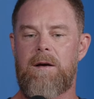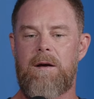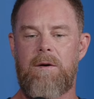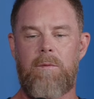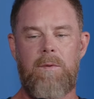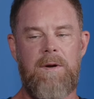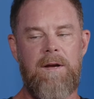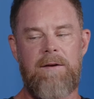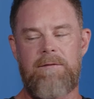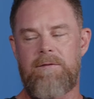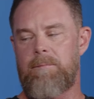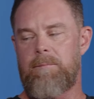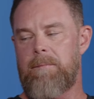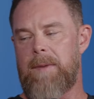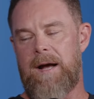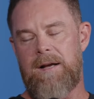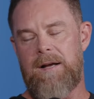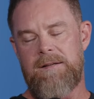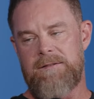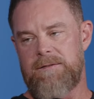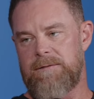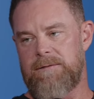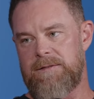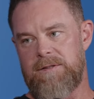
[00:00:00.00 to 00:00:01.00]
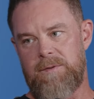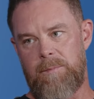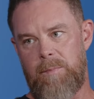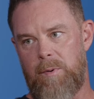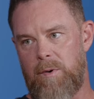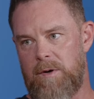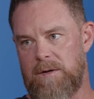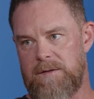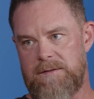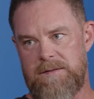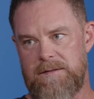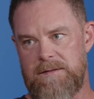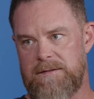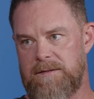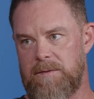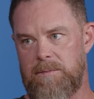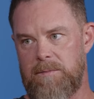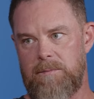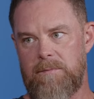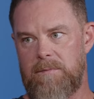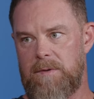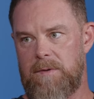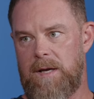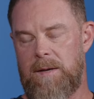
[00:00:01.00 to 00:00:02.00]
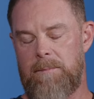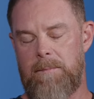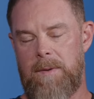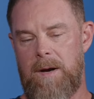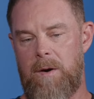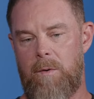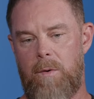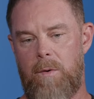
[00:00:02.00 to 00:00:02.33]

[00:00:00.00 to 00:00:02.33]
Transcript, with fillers: we have a massive support system, mm. and my